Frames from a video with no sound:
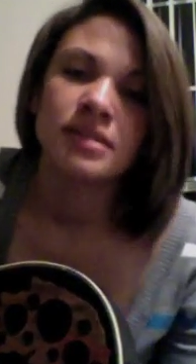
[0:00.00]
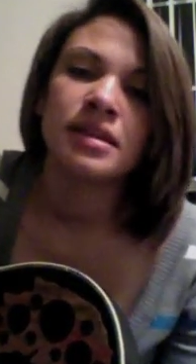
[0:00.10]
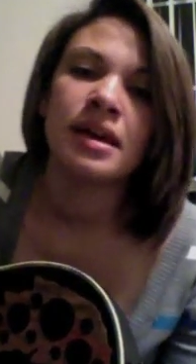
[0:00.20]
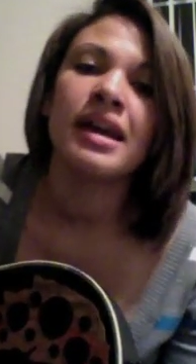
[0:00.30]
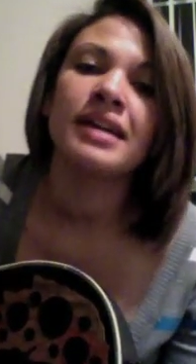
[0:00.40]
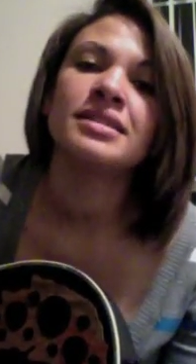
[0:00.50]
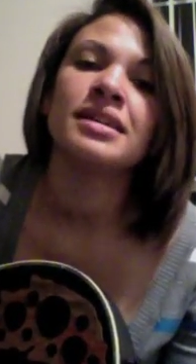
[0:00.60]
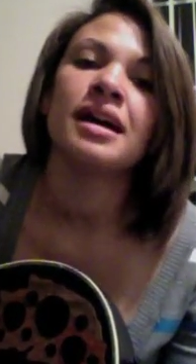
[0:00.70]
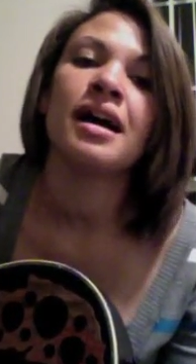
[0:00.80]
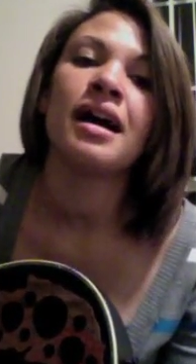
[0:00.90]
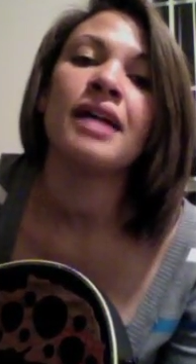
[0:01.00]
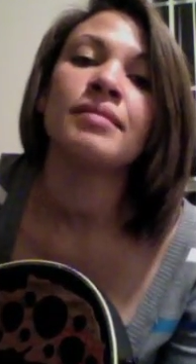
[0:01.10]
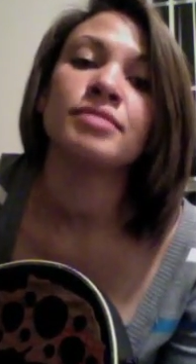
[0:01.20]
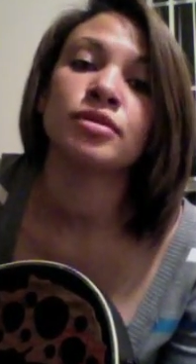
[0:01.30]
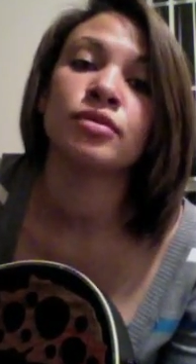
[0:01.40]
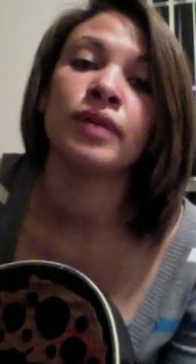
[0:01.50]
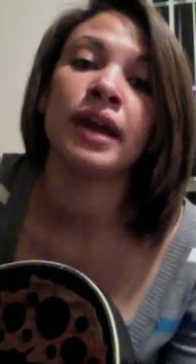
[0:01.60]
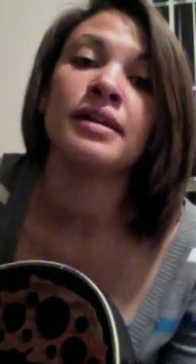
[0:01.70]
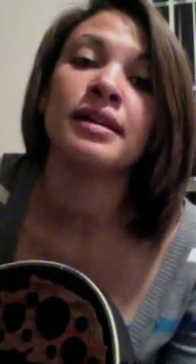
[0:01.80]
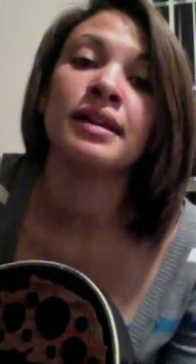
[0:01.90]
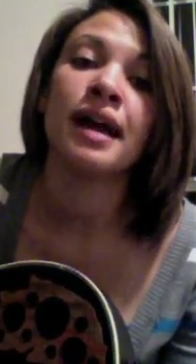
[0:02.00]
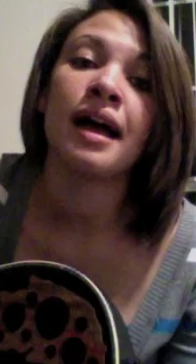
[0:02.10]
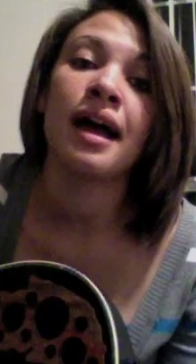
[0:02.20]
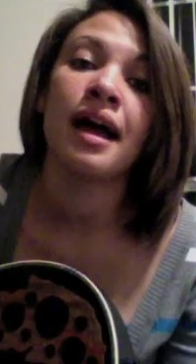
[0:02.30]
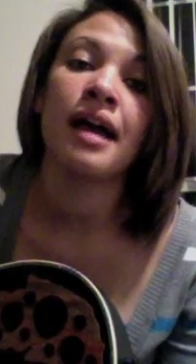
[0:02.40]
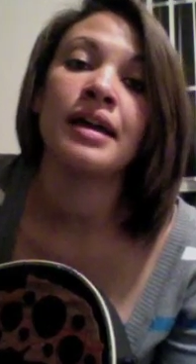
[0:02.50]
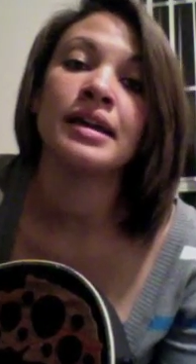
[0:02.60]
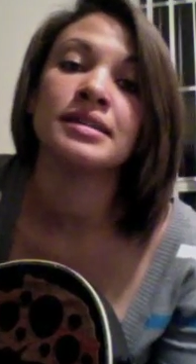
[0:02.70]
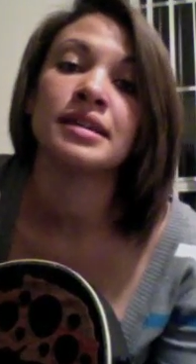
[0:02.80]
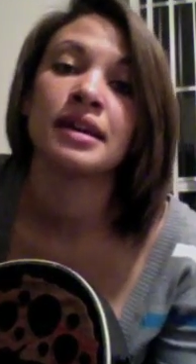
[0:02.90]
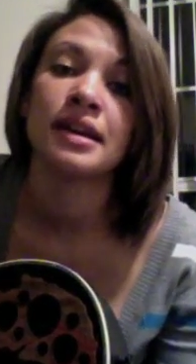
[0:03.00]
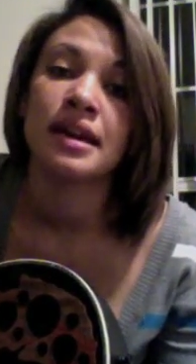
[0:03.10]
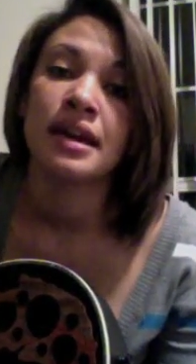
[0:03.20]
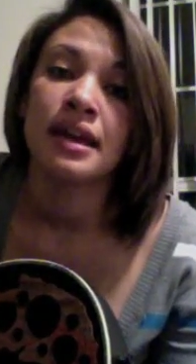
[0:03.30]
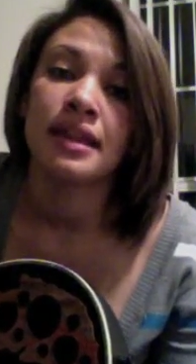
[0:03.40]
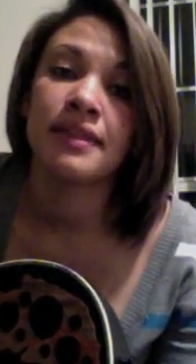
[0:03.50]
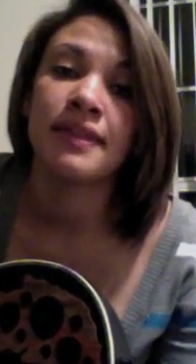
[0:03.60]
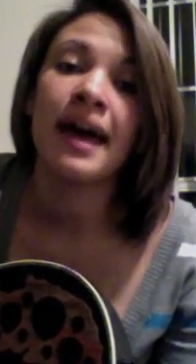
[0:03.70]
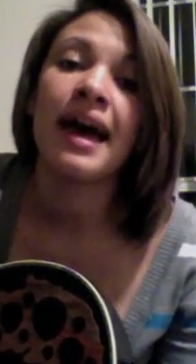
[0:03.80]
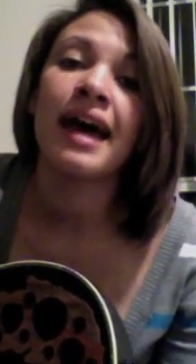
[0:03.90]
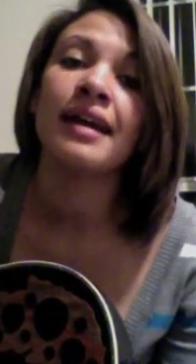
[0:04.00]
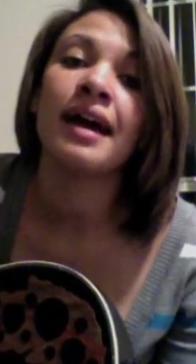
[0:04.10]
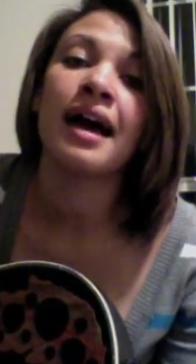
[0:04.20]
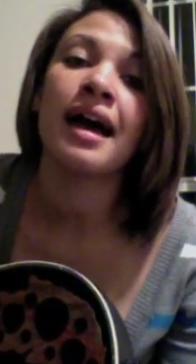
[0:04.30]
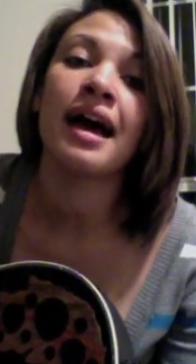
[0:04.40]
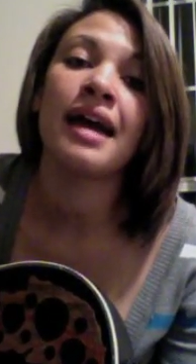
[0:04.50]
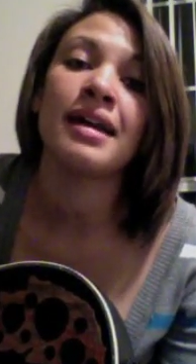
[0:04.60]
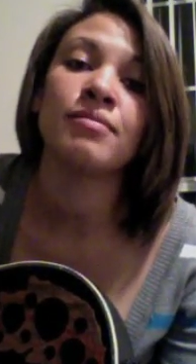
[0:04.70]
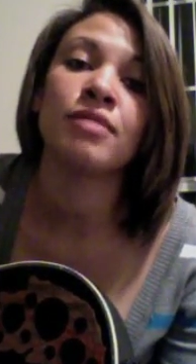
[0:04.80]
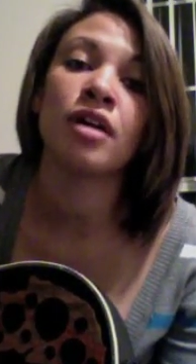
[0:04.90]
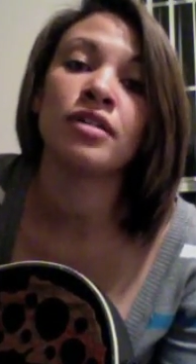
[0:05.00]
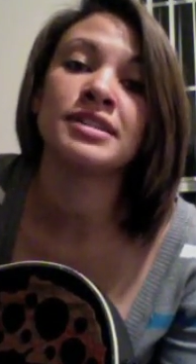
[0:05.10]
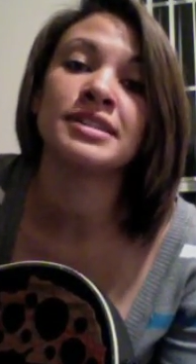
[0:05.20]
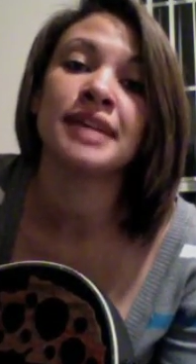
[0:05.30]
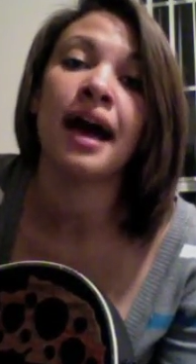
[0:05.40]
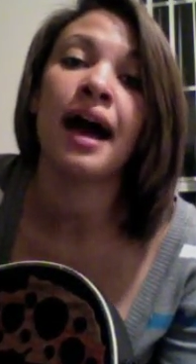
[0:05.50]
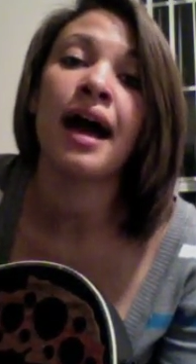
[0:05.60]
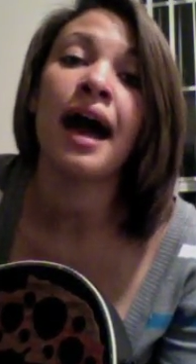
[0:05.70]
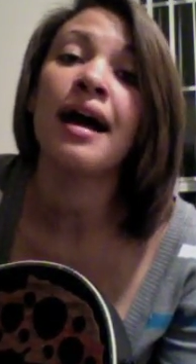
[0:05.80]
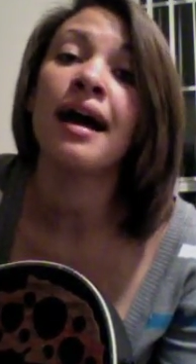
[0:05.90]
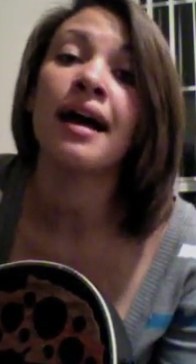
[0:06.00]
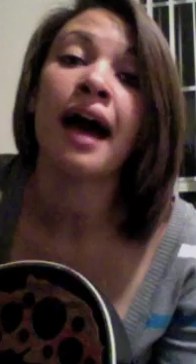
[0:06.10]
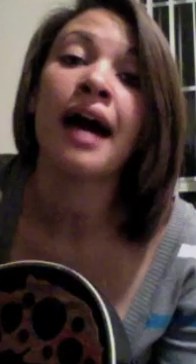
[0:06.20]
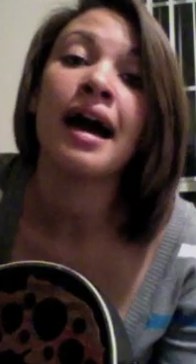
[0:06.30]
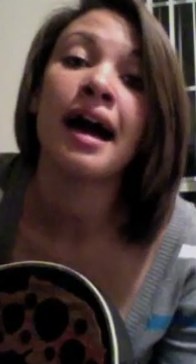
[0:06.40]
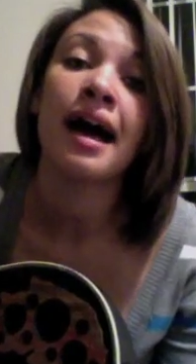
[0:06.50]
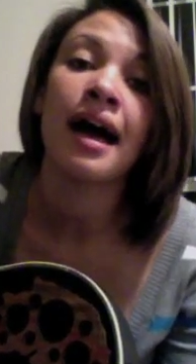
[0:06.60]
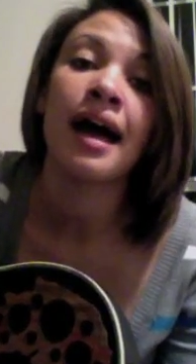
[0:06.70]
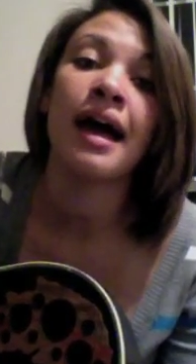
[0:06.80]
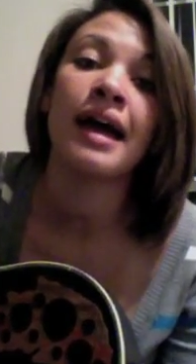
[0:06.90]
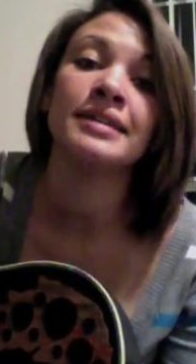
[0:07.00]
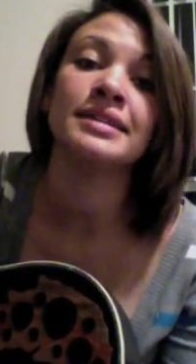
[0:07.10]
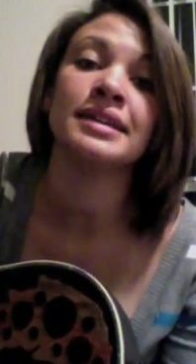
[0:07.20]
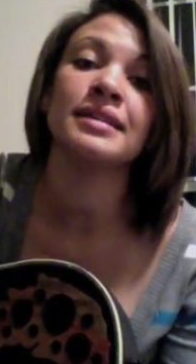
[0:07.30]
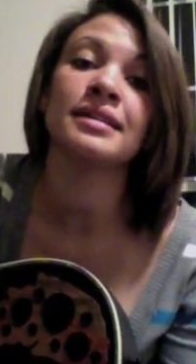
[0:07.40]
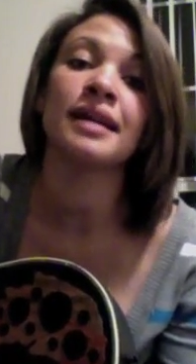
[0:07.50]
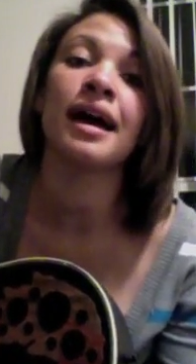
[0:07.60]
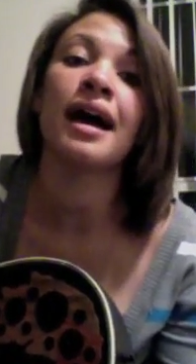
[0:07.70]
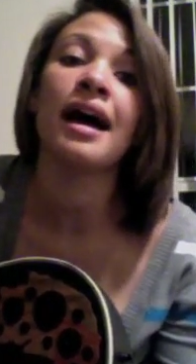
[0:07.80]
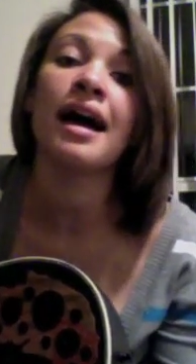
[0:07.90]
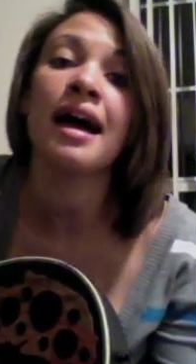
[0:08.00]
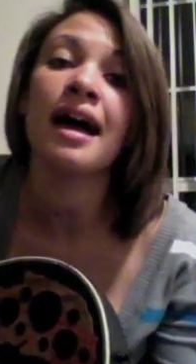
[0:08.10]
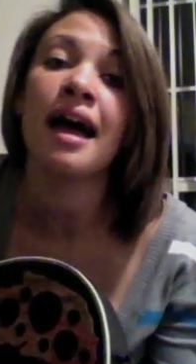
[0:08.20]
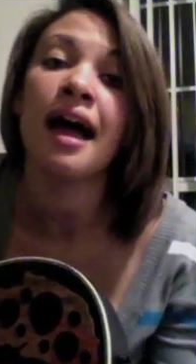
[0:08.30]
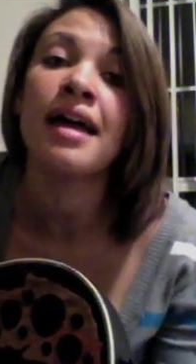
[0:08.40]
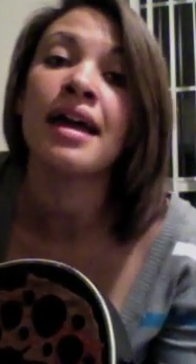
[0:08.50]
Take time to realize that I am on your side. Didn't I